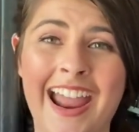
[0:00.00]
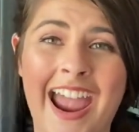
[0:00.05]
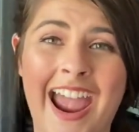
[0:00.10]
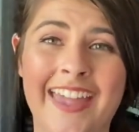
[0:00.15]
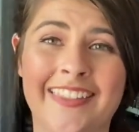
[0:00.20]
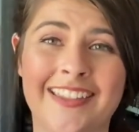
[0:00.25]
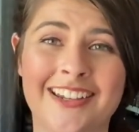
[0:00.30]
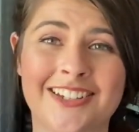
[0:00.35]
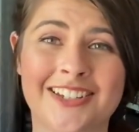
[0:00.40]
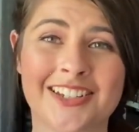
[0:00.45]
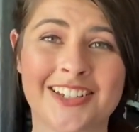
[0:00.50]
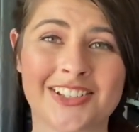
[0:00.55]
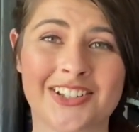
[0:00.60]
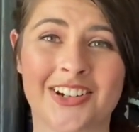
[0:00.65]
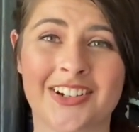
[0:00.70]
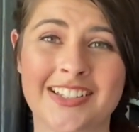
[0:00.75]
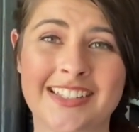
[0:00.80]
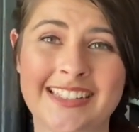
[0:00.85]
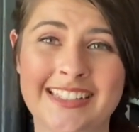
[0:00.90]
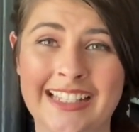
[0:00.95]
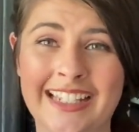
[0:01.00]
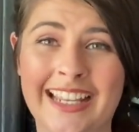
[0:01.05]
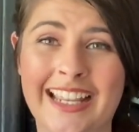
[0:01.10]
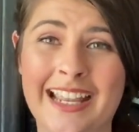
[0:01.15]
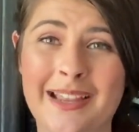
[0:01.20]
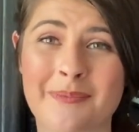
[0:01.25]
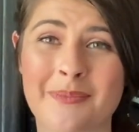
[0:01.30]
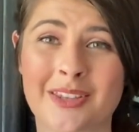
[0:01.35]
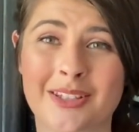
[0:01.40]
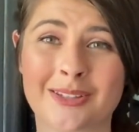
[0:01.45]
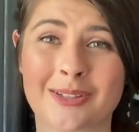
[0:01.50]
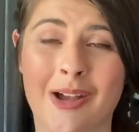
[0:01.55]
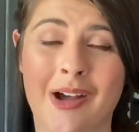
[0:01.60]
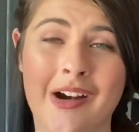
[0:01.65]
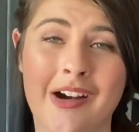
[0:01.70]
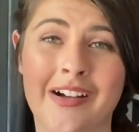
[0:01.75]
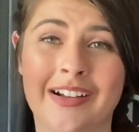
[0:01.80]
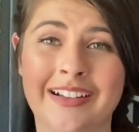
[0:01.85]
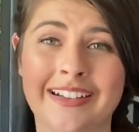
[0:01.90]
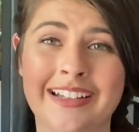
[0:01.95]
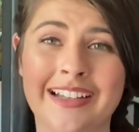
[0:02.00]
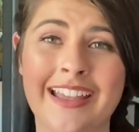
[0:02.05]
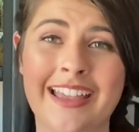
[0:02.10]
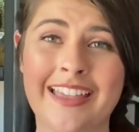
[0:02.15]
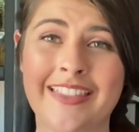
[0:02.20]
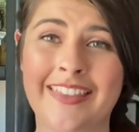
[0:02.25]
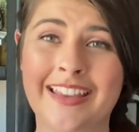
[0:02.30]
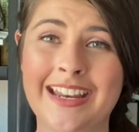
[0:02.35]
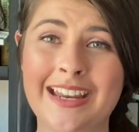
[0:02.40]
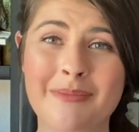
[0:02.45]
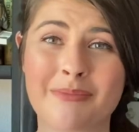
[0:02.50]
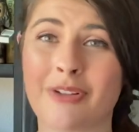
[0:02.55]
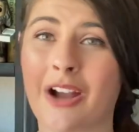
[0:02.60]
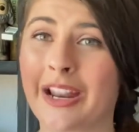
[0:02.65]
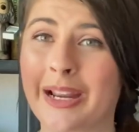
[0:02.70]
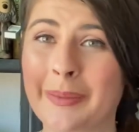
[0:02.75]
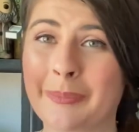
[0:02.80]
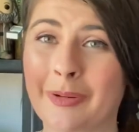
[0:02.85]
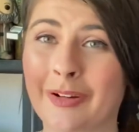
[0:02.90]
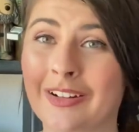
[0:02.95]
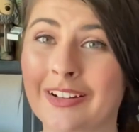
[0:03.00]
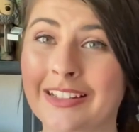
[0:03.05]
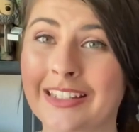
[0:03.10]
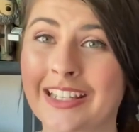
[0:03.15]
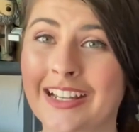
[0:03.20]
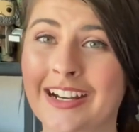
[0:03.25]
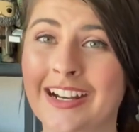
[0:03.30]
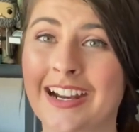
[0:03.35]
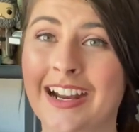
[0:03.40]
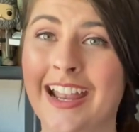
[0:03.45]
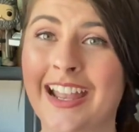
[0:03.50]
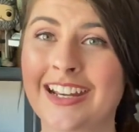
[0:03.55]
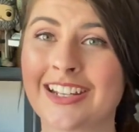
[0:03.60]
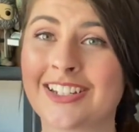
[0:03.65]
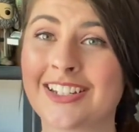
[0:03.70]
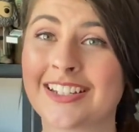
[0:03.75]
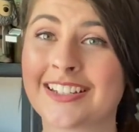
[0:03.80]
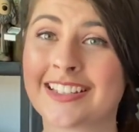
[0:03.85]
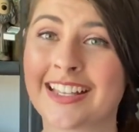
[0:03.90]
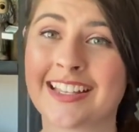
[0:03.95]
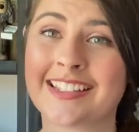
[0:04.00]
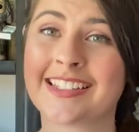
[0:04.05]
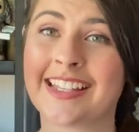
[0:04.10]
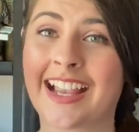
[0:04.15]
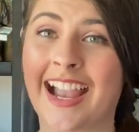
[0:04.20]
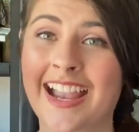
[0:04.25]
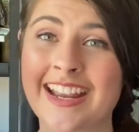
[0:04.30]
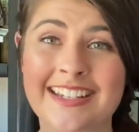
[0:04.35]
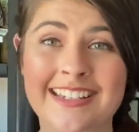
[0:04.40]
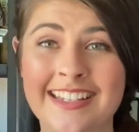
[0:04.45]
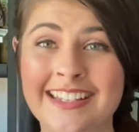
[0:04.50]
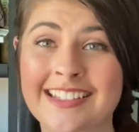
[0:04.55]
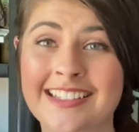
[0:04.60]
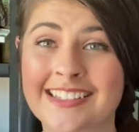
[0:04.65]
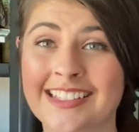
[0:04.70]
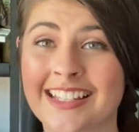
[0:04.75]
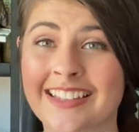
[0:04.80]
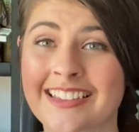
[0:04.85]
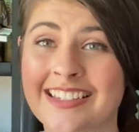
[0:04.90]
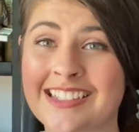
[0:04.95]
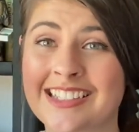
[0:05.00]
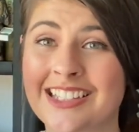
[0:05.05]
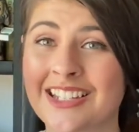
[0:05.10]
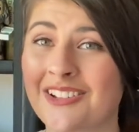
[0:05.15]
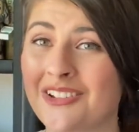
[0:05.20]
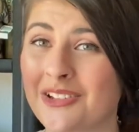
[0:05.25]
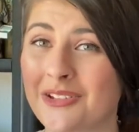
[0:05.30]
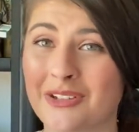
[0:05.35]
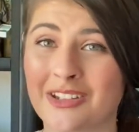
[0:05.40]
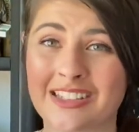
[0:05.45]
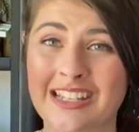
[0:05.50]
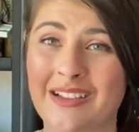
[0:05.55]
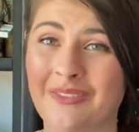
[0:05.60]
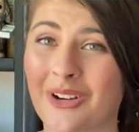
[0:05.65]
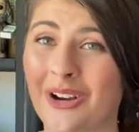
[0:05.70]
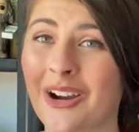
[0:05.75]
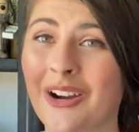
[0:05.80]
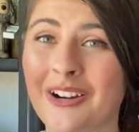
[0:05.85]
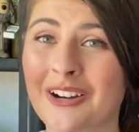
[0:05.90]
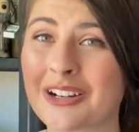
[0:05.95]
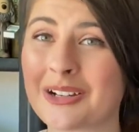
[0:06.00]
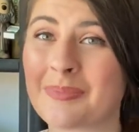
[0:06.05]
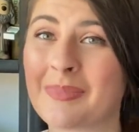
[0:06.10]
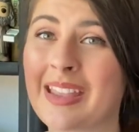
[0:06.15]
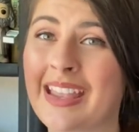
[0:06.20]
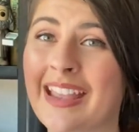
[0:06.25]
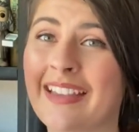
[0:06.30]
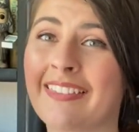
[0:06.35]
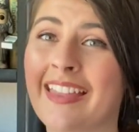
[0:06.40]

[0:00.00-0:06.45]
And then she starts singing him the song that he brought up earlier, and she says like, I did sing this to you, you just never heard me.